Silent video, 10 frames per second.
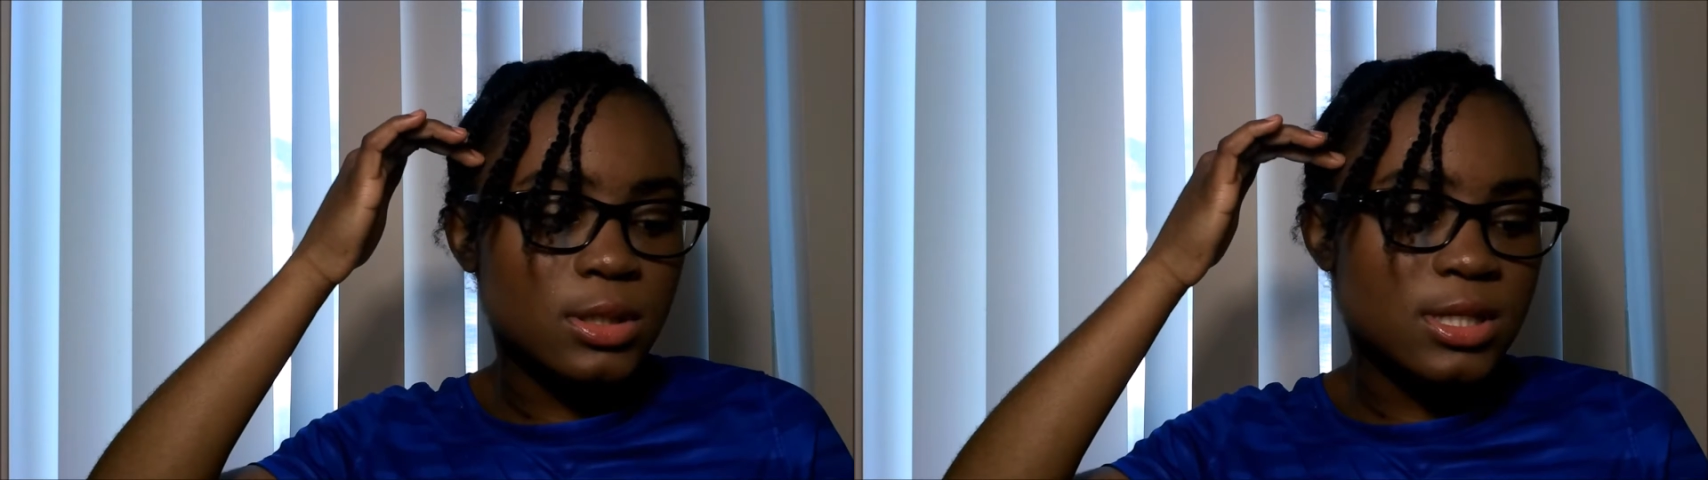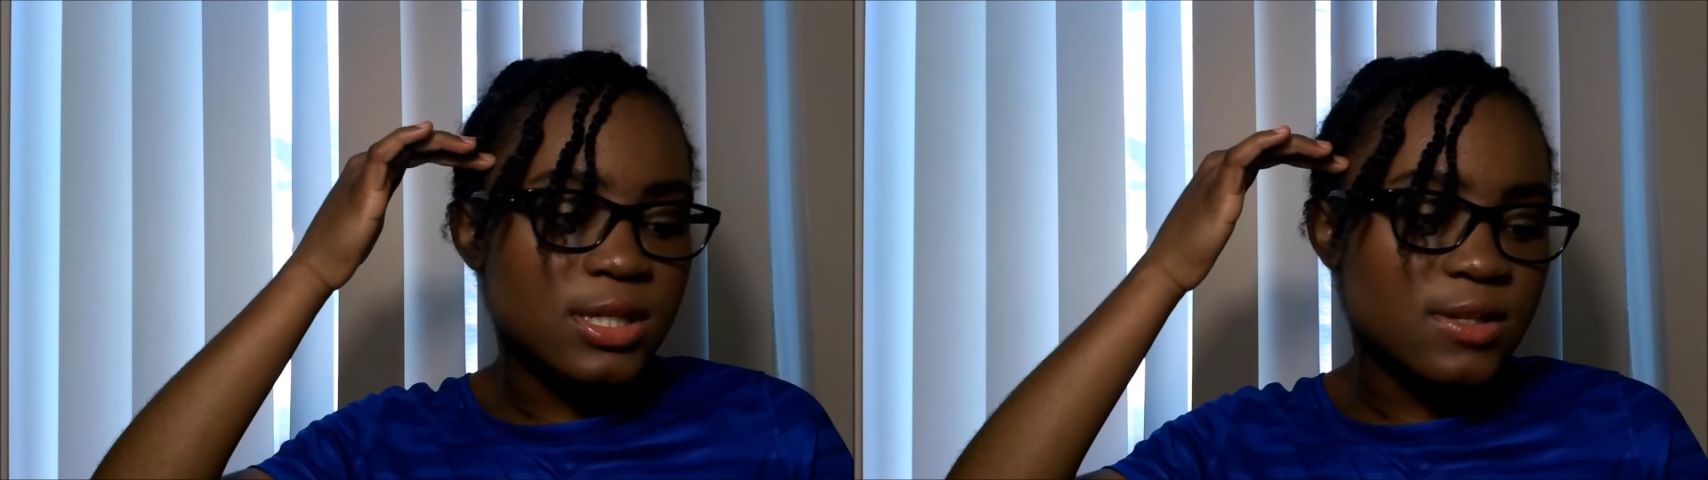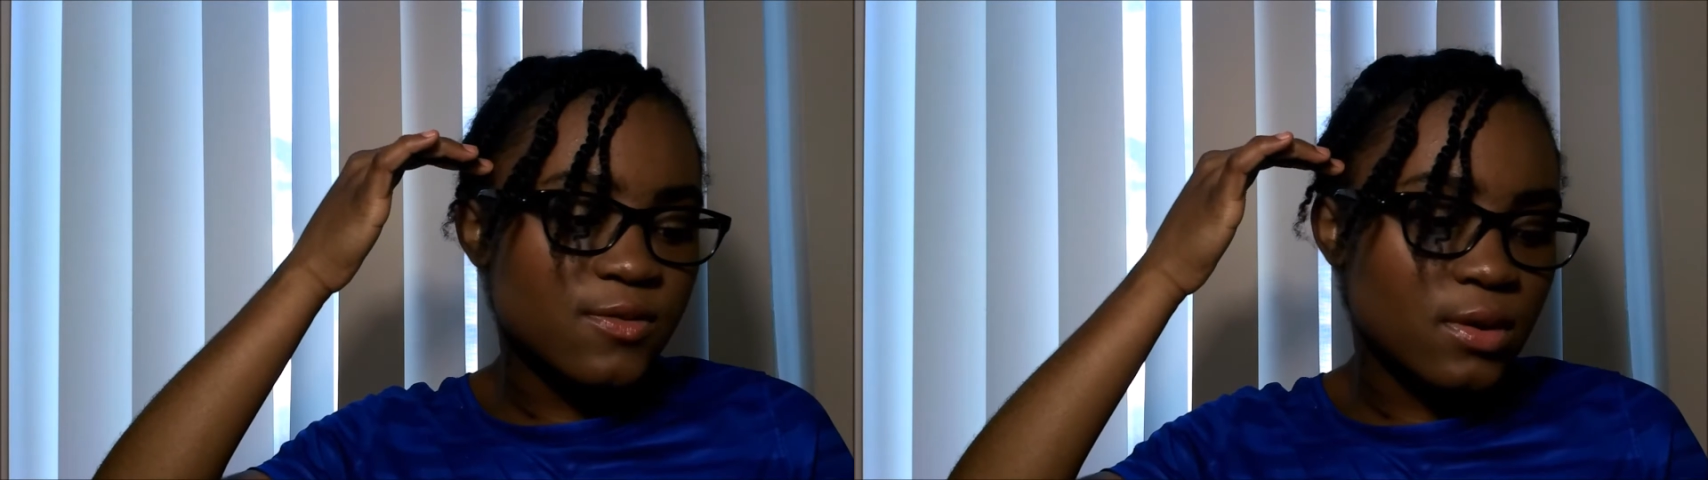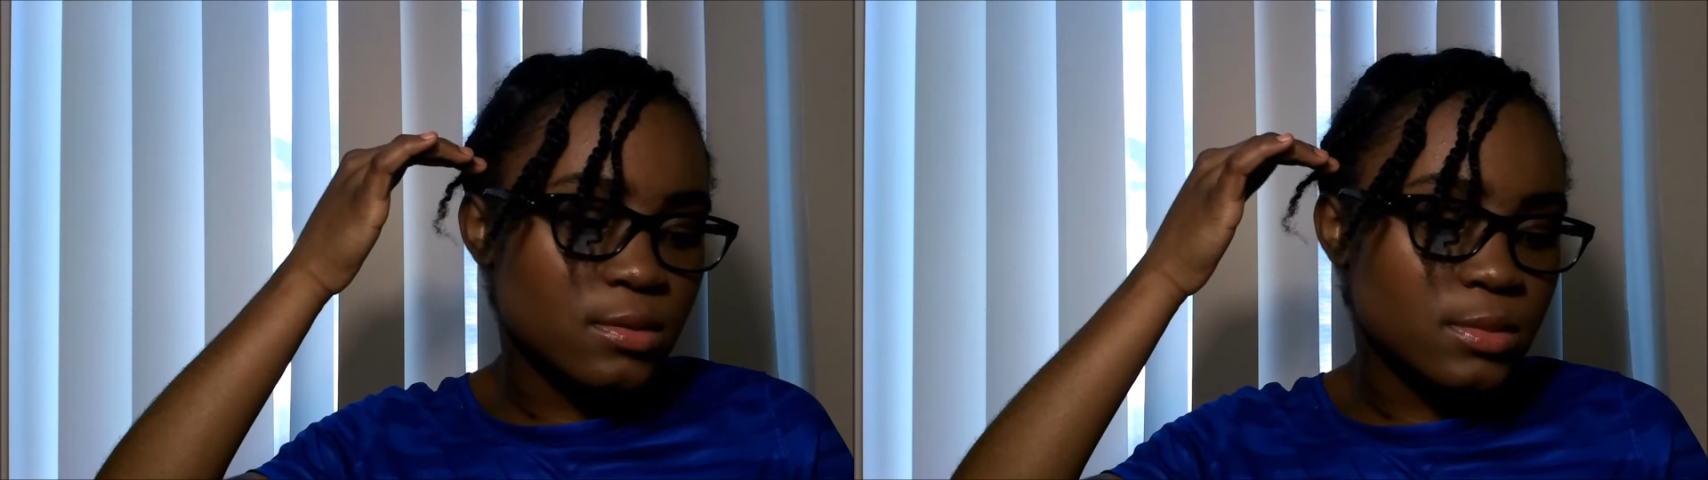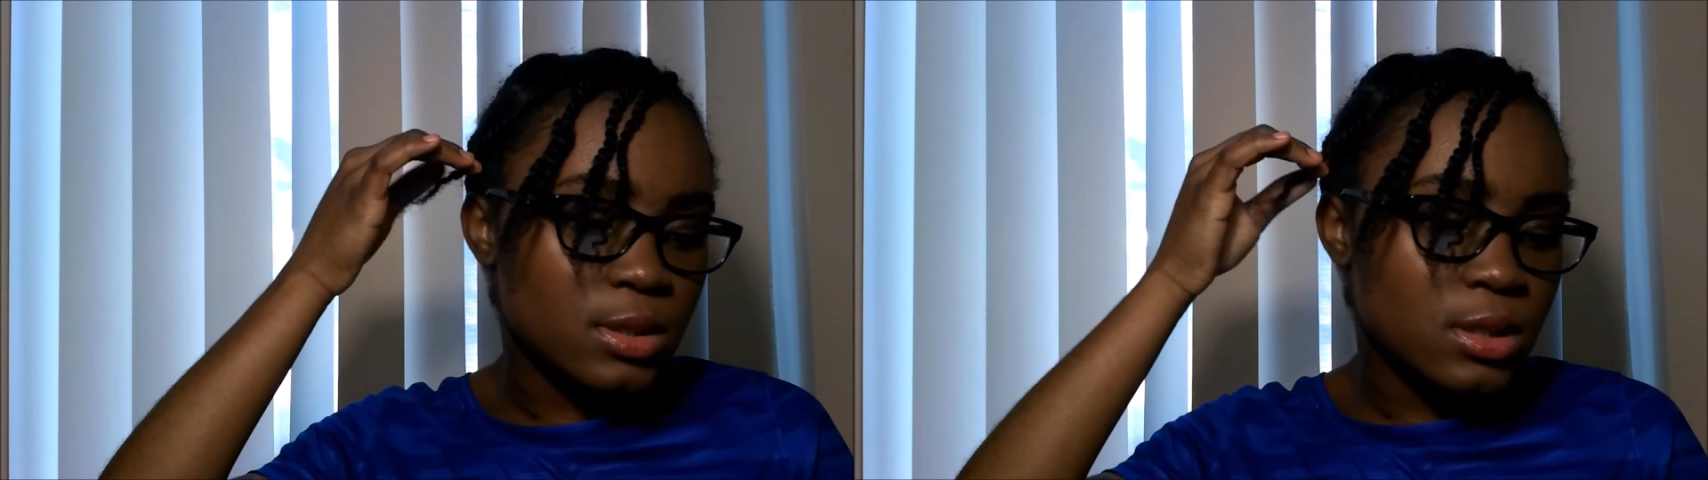This is
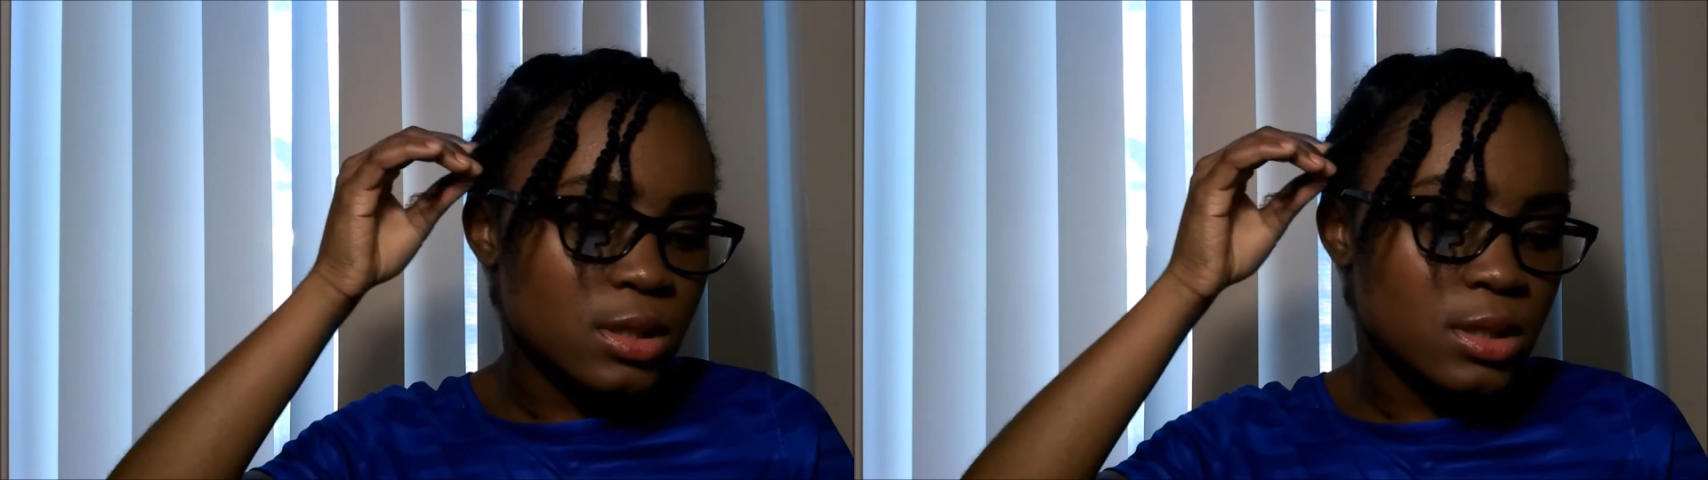from